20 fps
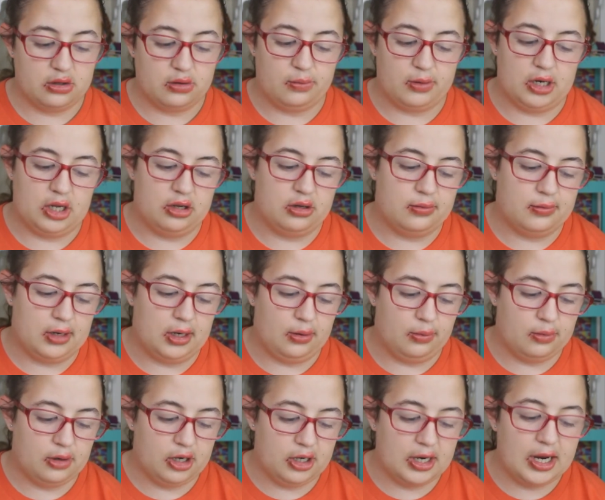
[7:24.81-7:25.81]

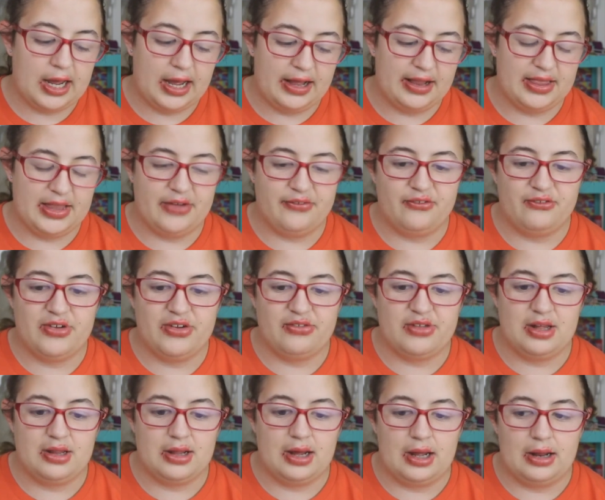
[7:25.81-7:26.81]
2021 at
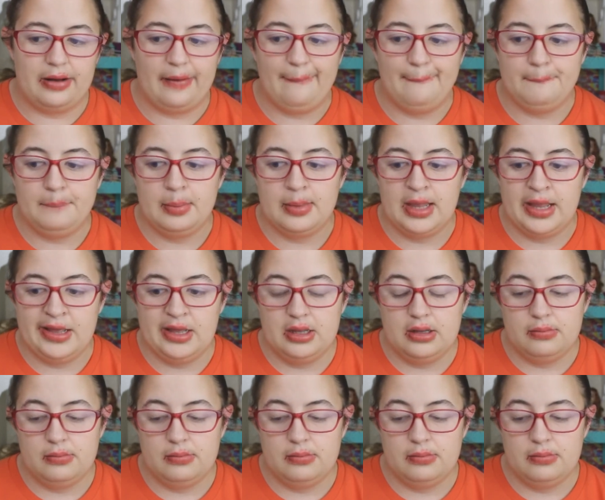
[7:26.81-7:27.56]
11.59